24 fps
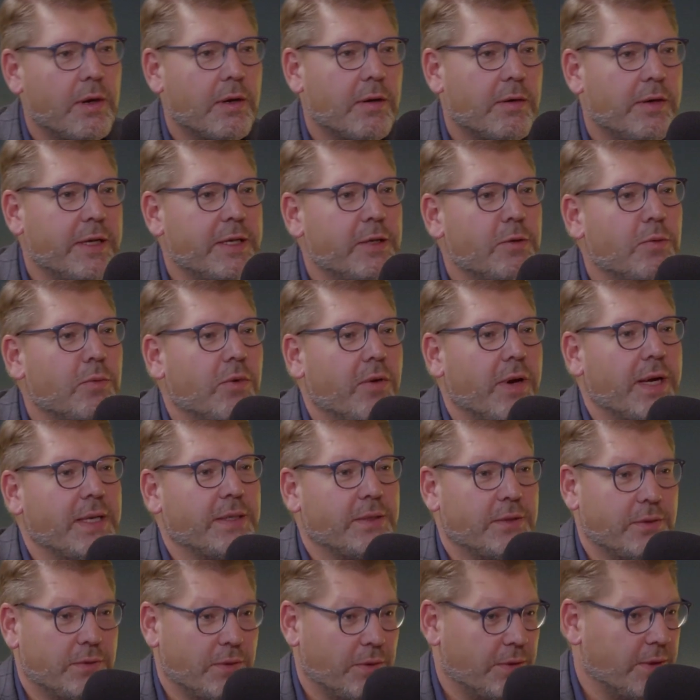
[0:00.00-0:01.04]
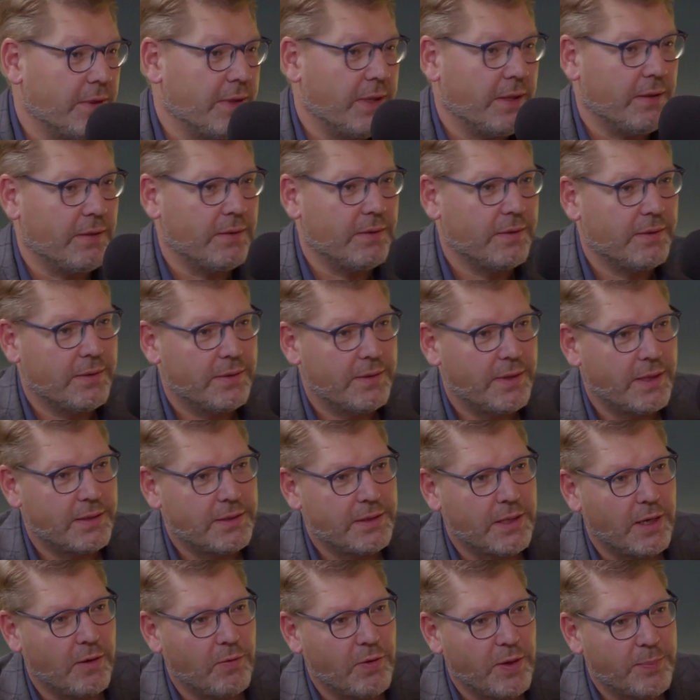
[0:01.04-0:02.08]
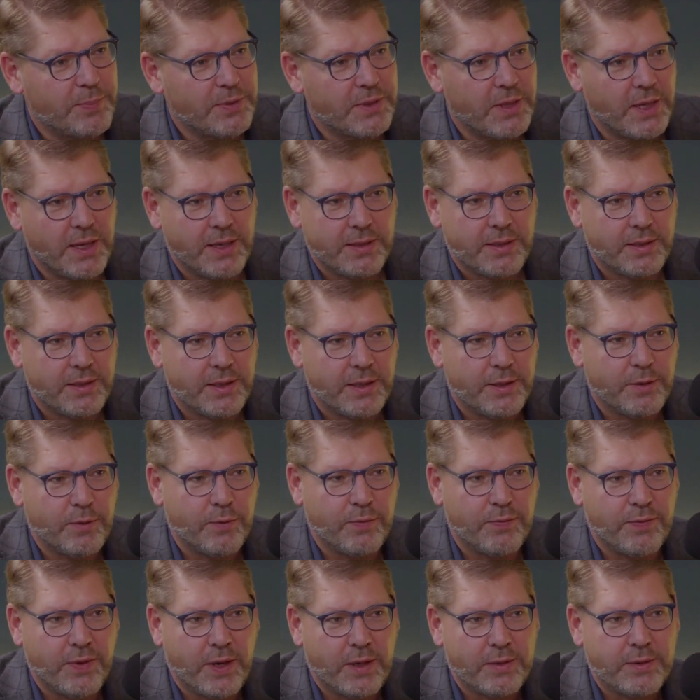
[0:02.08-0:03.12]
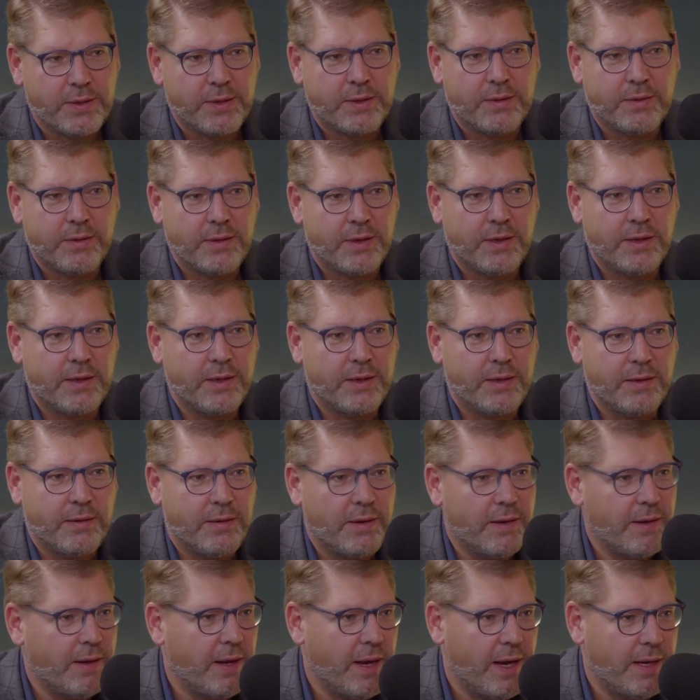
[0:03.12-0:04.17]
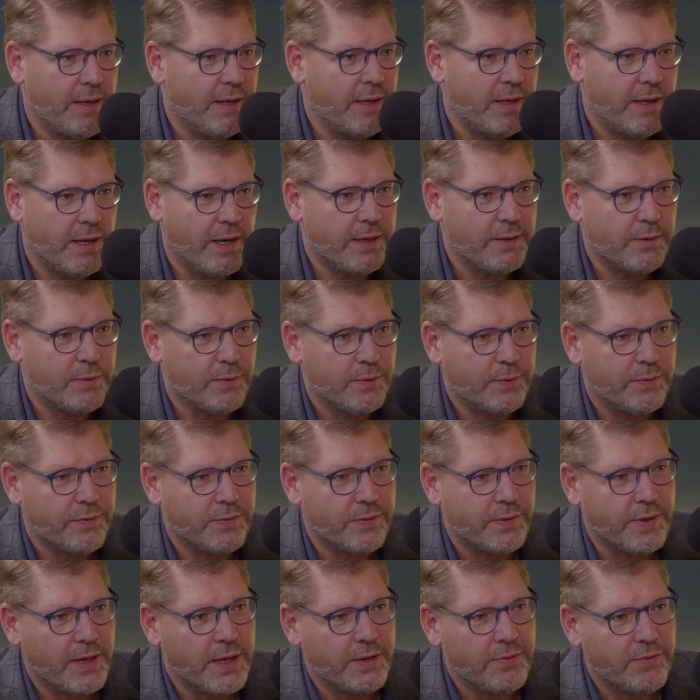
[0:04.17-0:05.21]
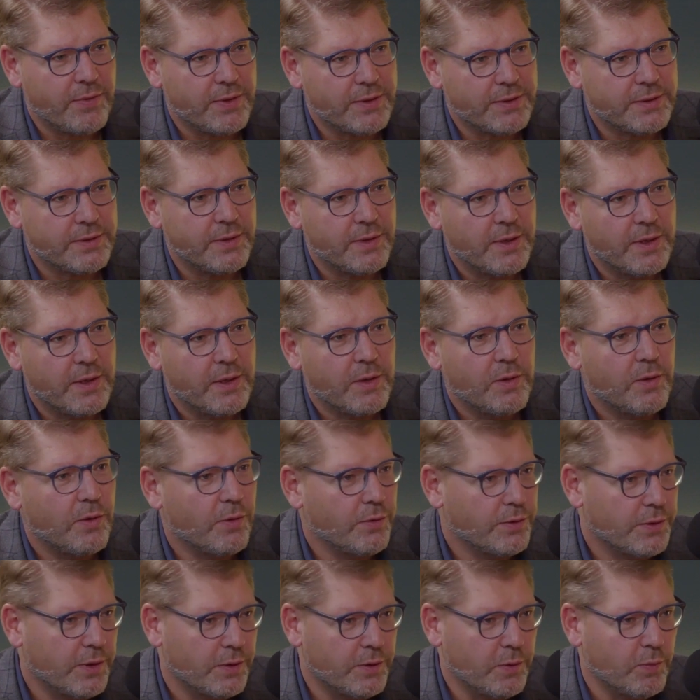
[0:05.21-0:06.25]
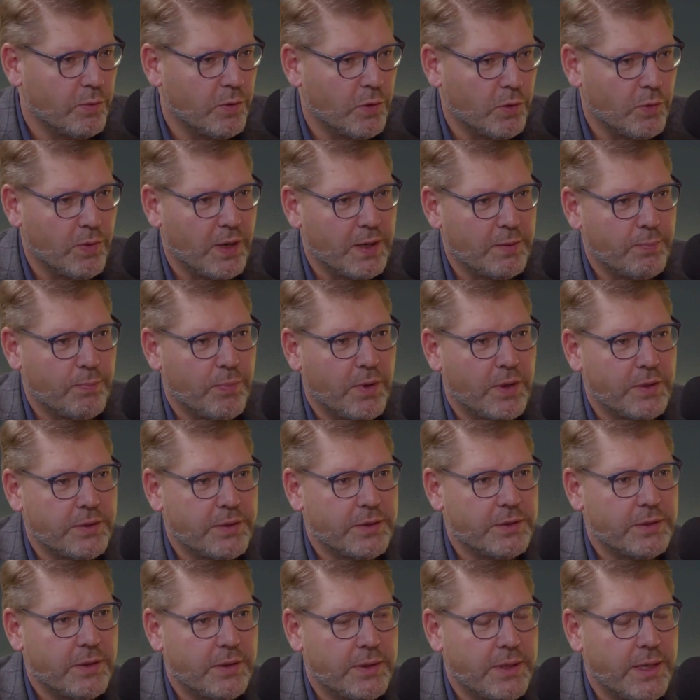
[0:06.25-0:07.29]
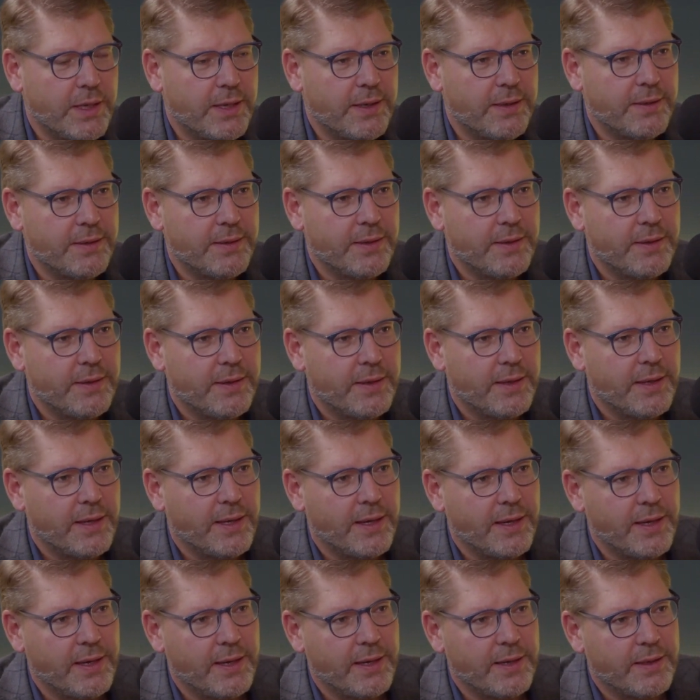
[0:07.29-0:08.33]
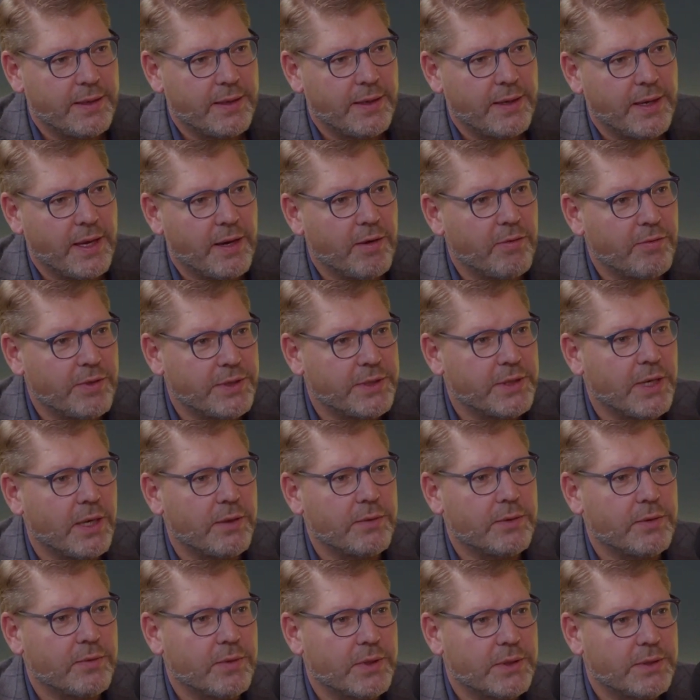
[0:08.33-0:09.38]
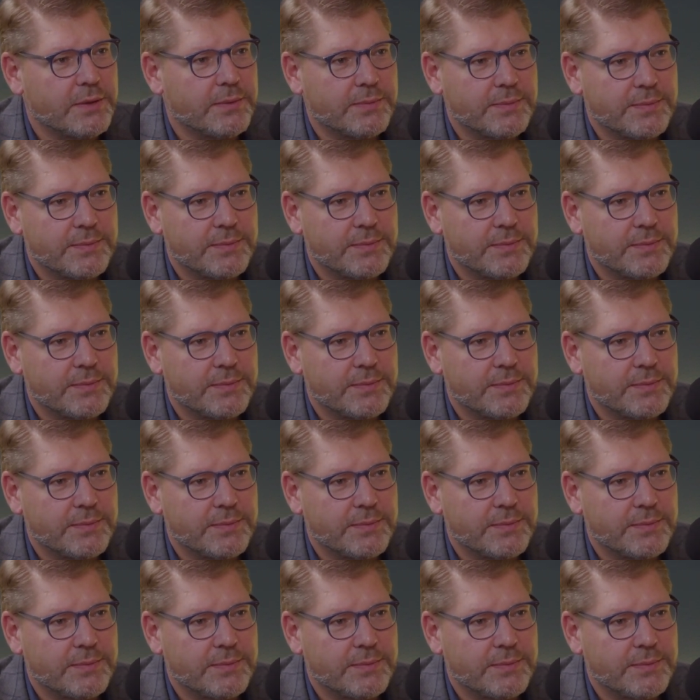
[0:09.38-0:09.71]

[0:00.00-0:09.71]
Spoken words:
Cleanroomcranes.nl. That's our website. I think you find any kind of address. Also, the worldwide partners are there, and reach out to us.